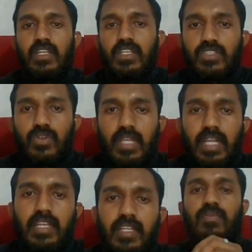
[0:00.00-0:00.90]
so that
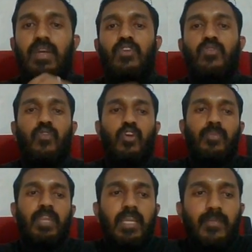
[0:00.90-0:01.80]
white rook won't
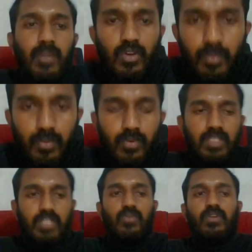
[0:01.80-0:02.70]
be able to move
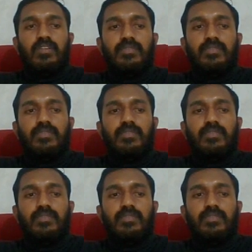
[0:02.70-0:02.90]
the rook